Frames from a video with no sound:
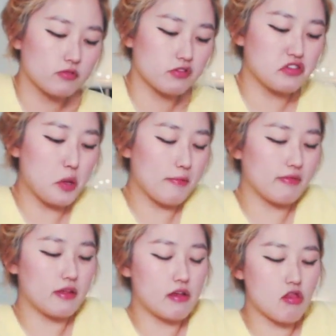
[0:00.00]
So I
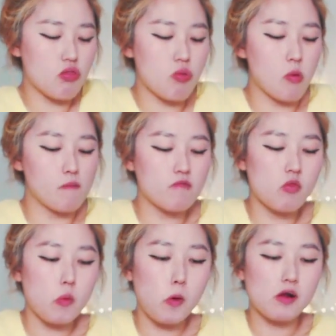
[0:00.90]
have the
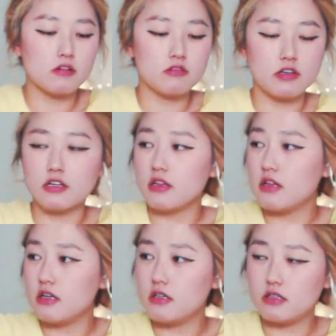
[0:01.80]

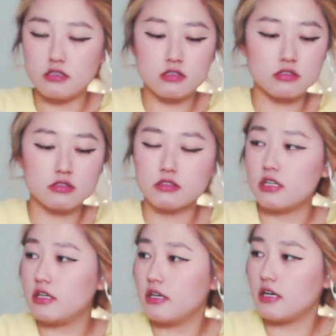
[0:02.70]
regular
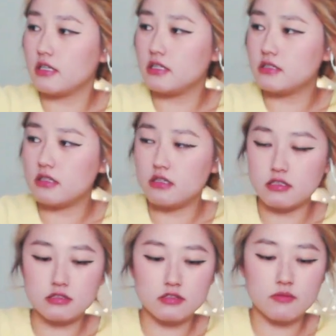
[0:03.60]
teriyaki
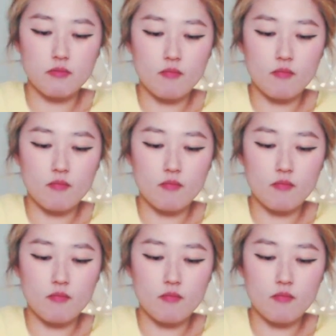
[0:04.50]
sauce.